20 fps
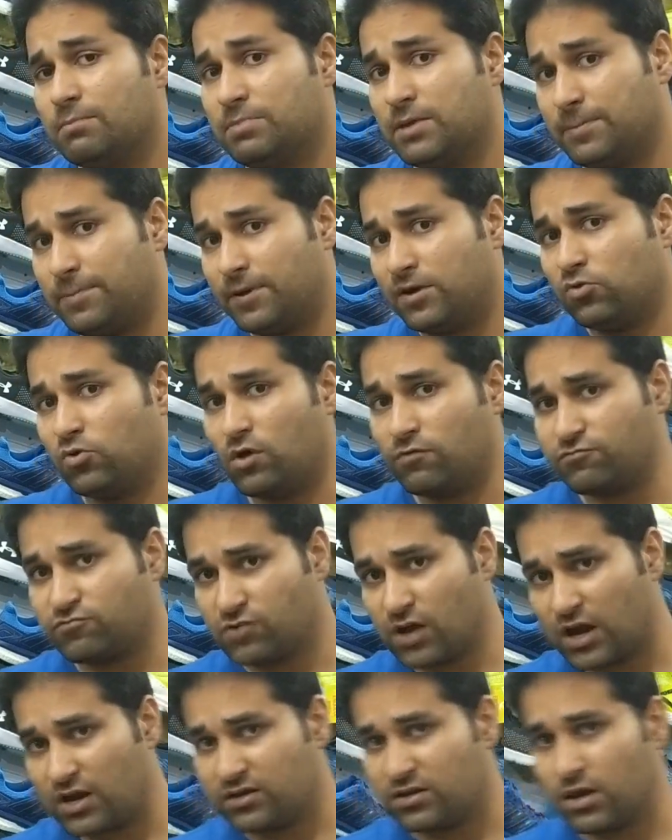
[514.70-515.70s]
people who have
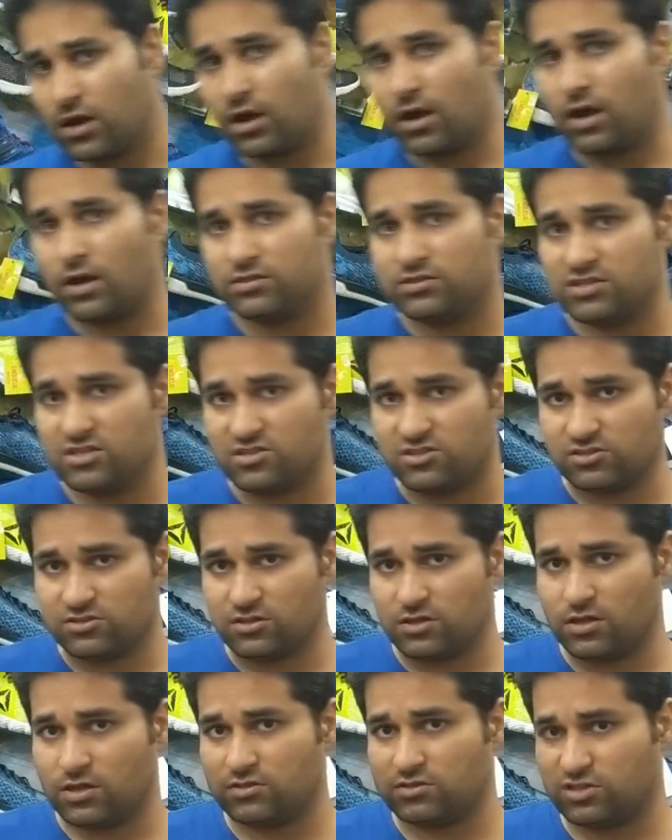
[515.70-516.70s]
tried
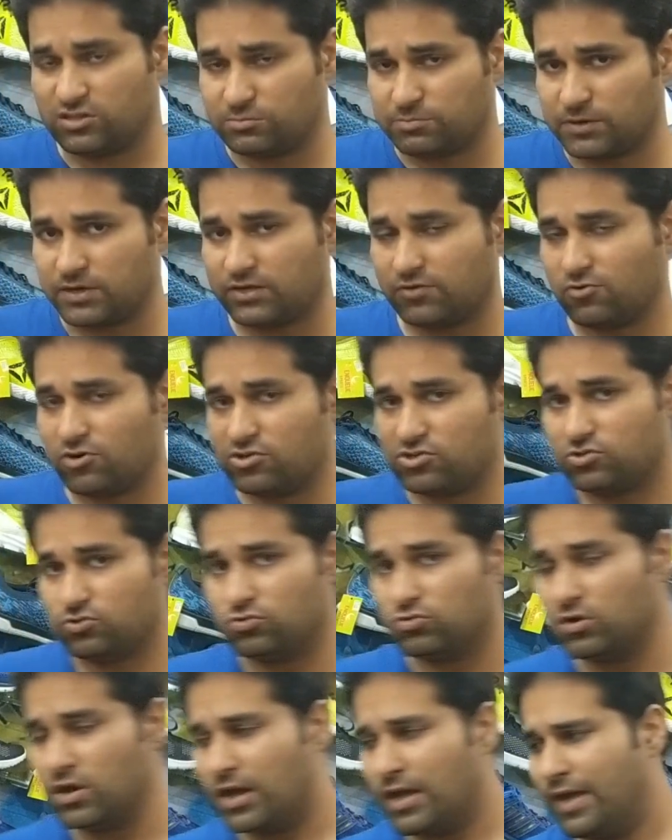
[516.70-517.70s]
this particular
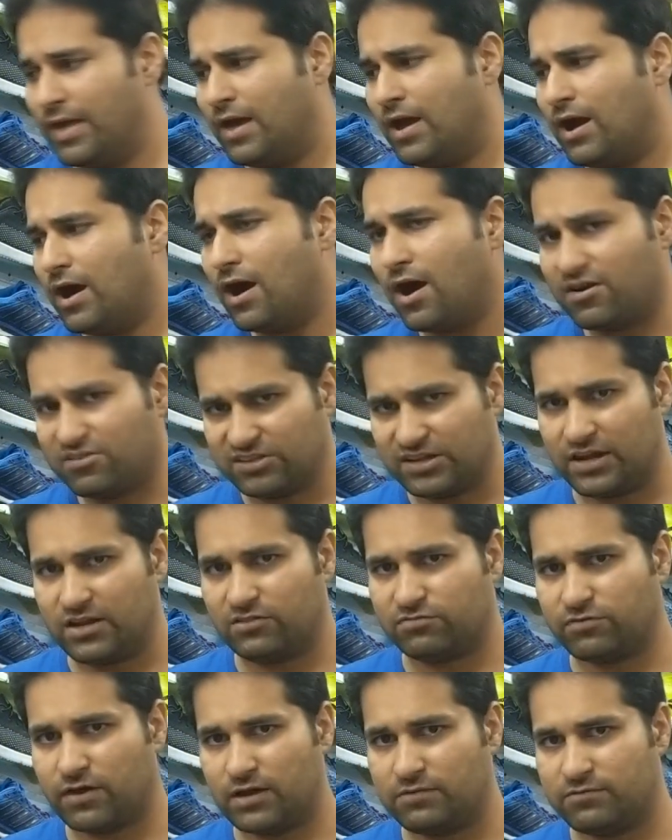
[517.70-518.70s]
shoe are
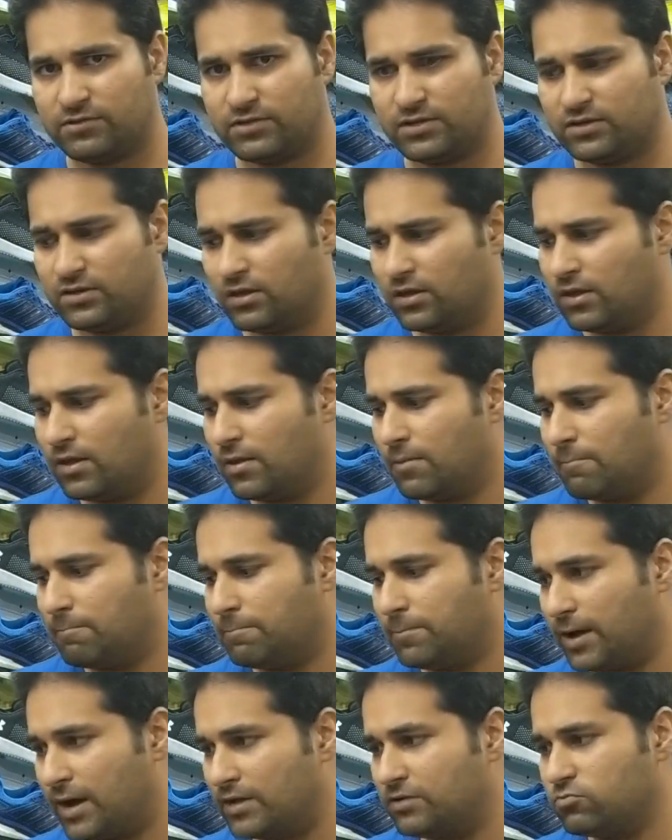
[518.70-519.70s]
satisfied with it.
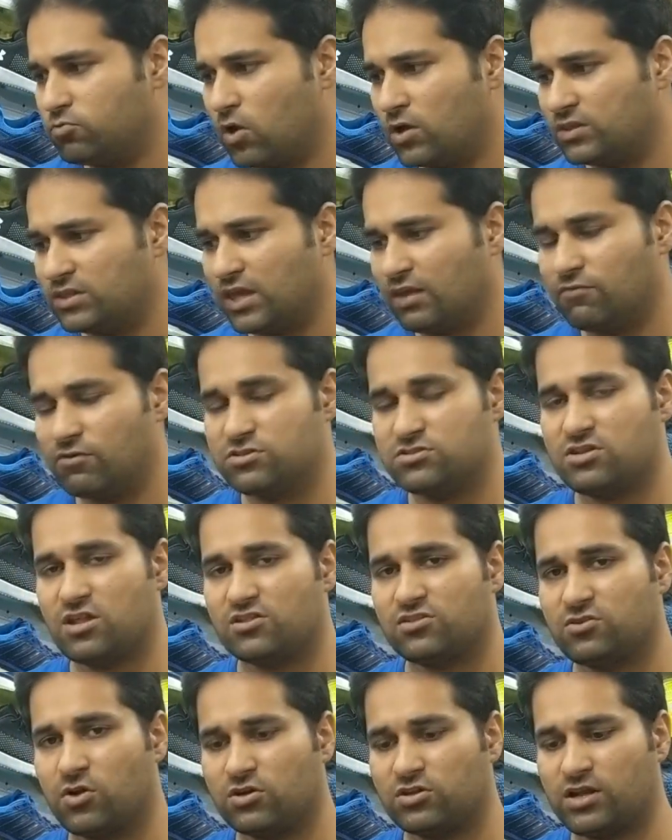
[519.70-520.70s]
But one thing which
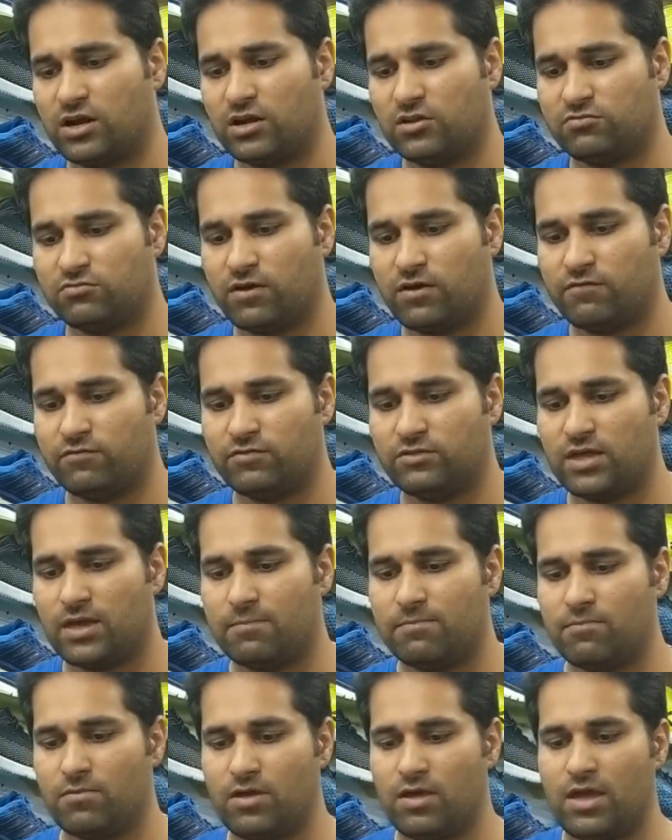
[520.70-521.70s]
does not satisfy
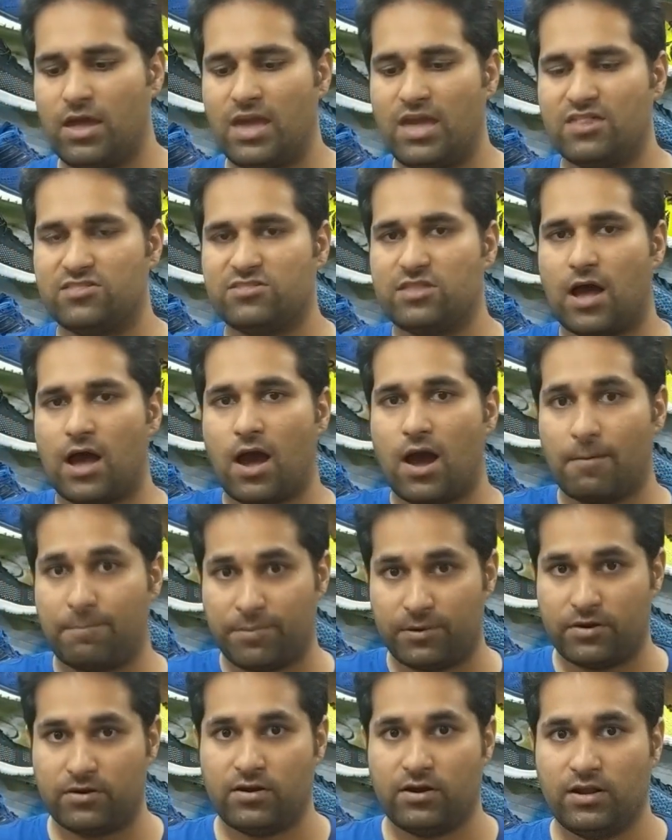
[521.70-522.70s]
them is the
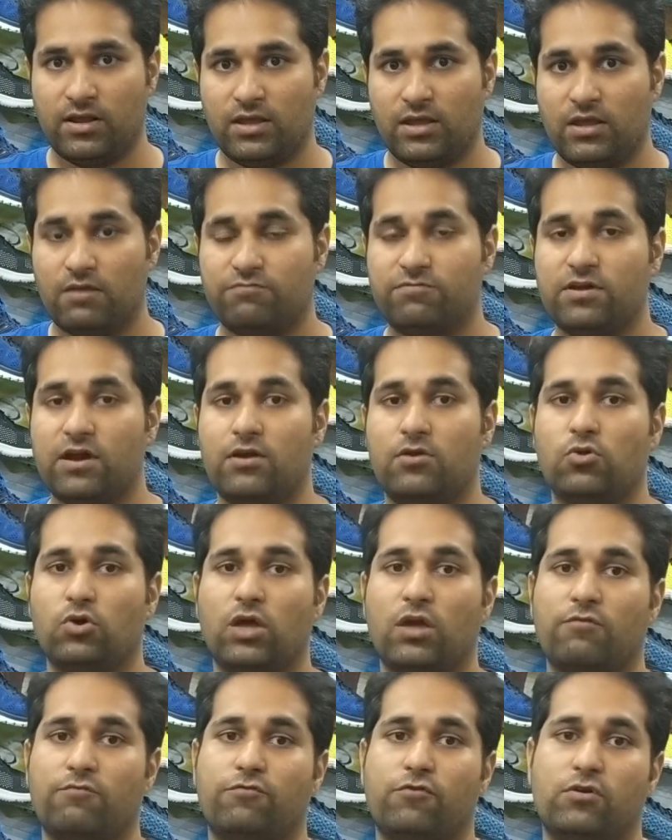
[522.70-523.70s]
upper, if they are
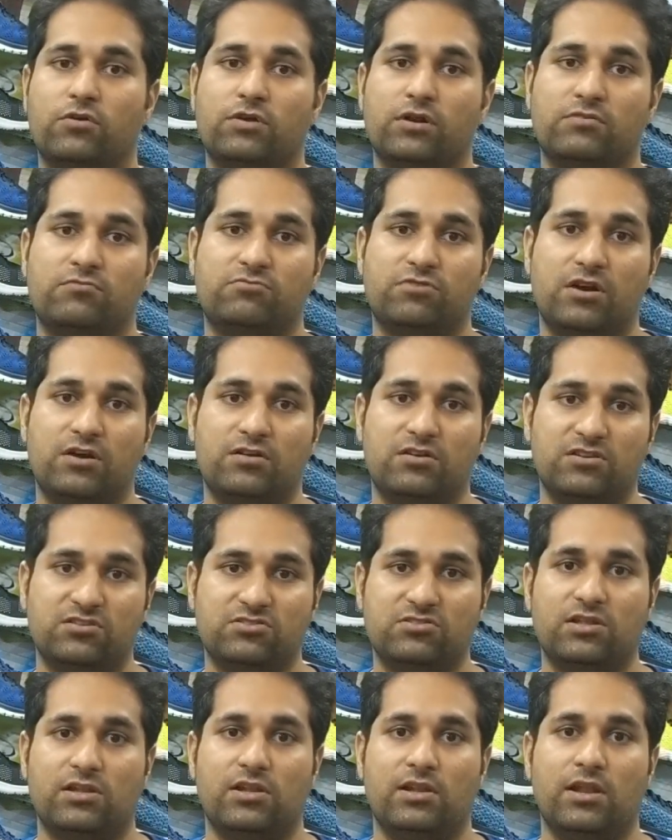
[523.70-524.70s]
looking for the
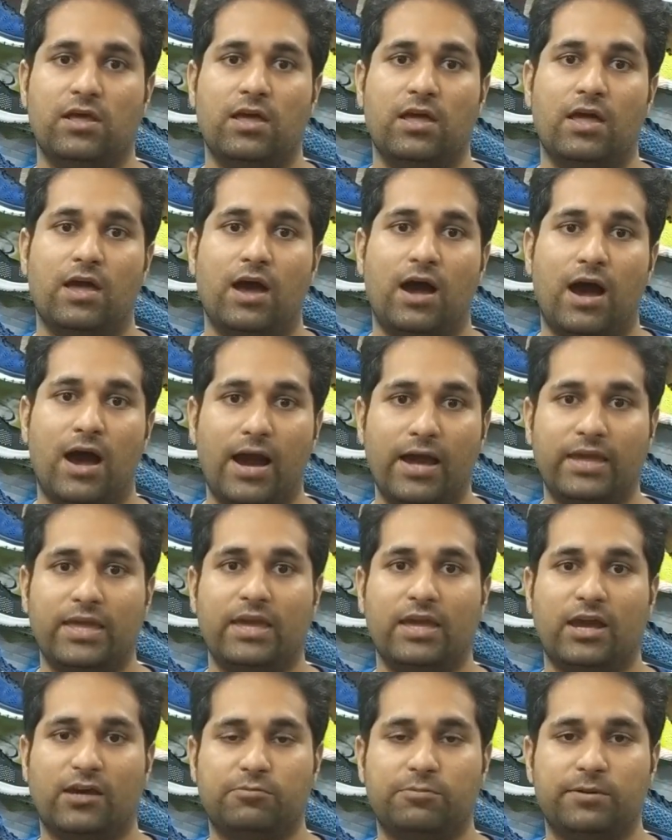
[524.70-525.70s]
traditional
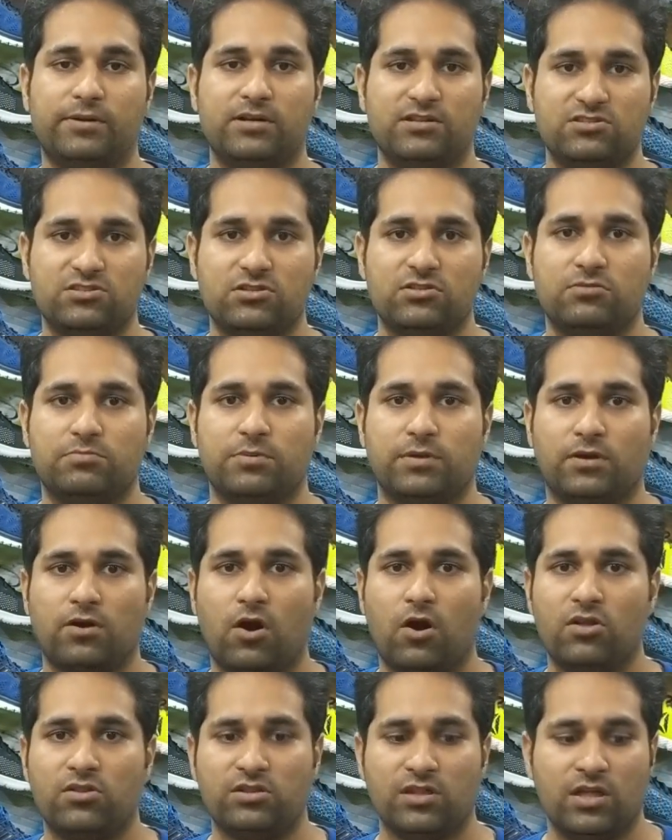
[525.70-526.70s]
hiking expeditions,
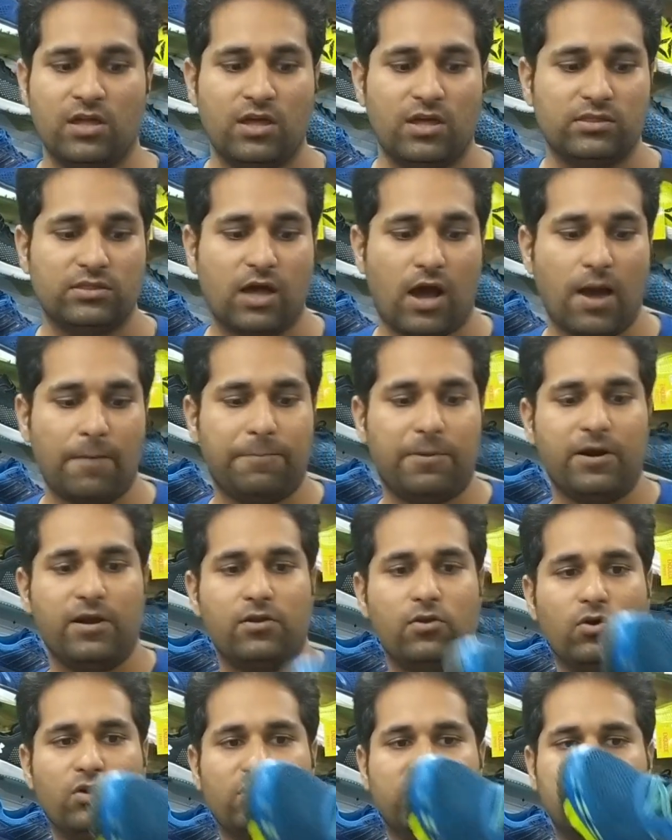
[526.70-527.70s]
because the
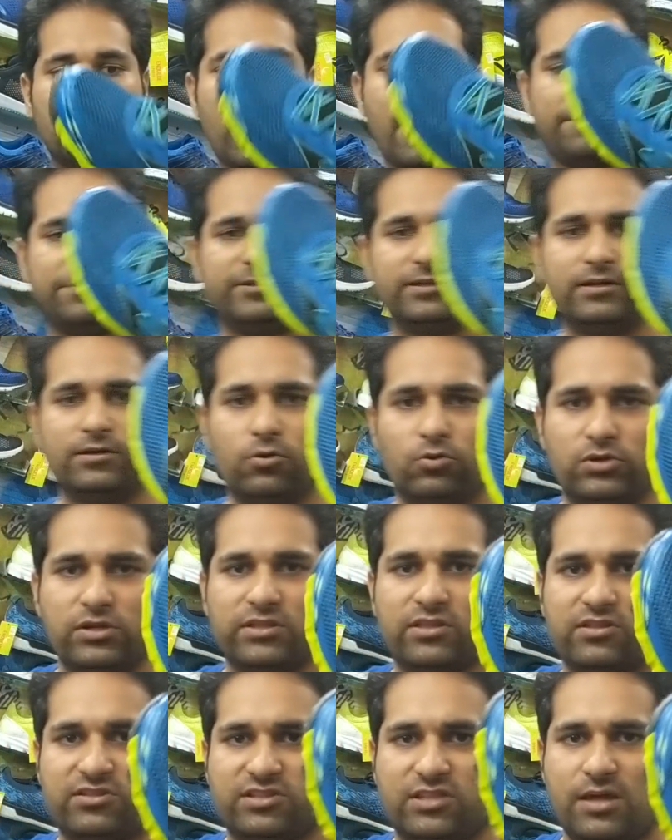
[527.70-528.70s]
upper looks
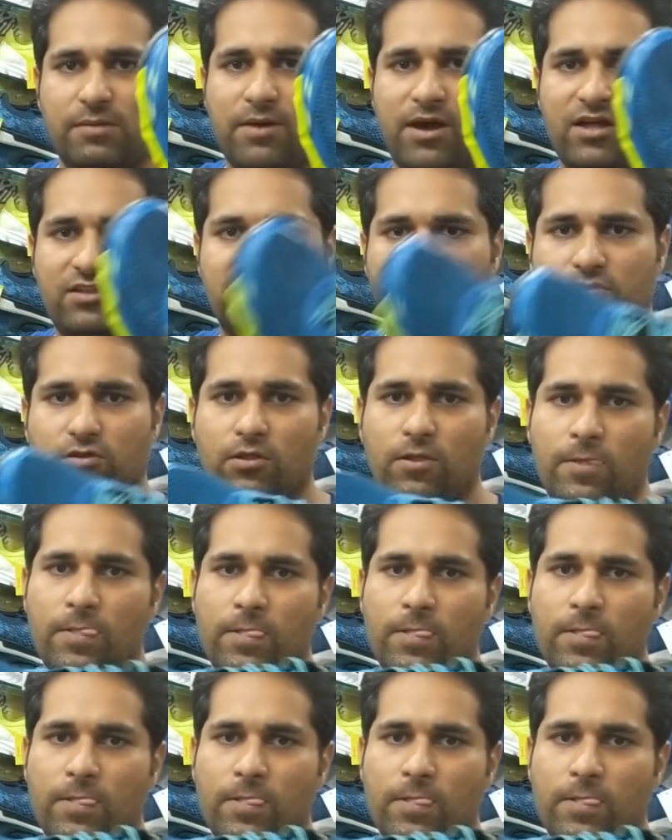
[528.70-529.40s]
absolutely the same as